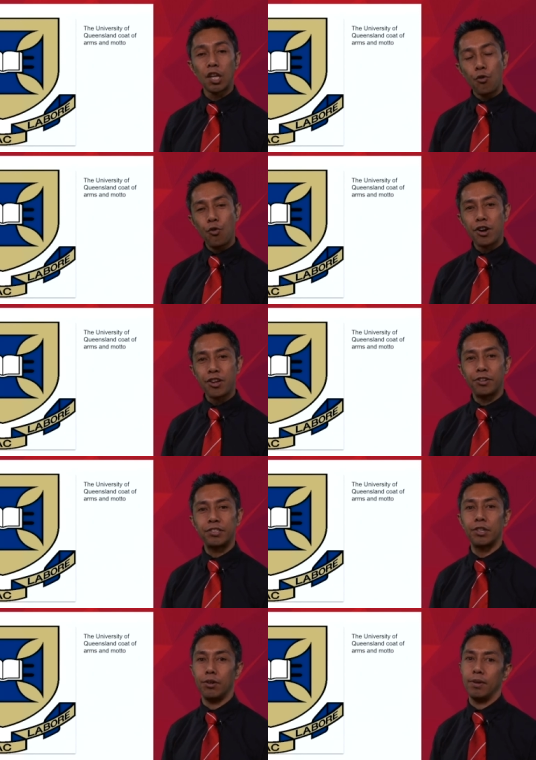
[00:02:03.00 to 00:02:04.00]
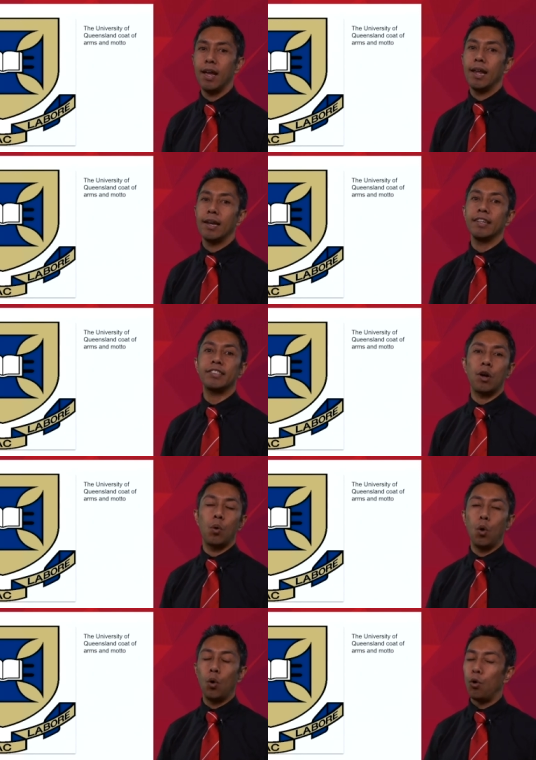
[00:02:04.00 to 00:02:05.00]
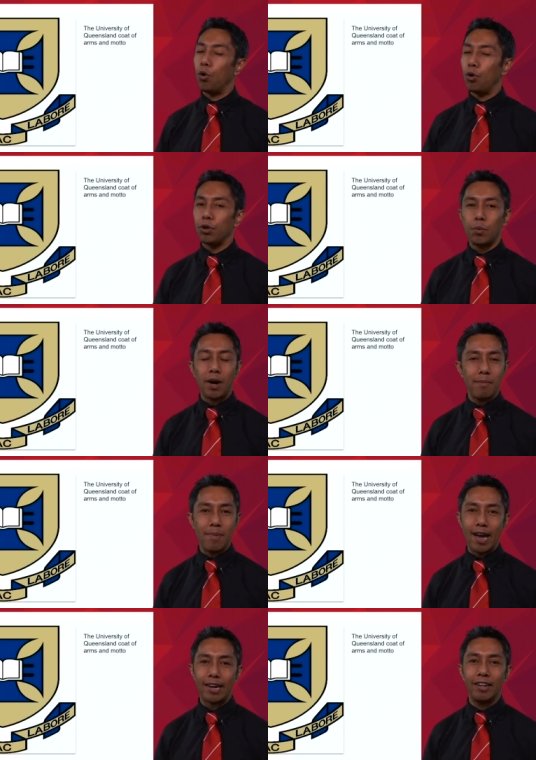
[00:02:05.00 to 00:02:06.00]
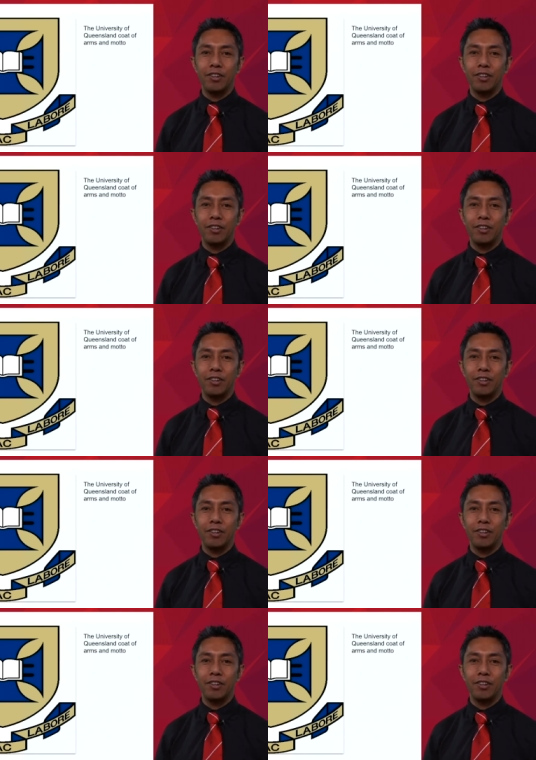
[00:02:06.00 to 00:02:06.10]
Rightio, so let's go all the way back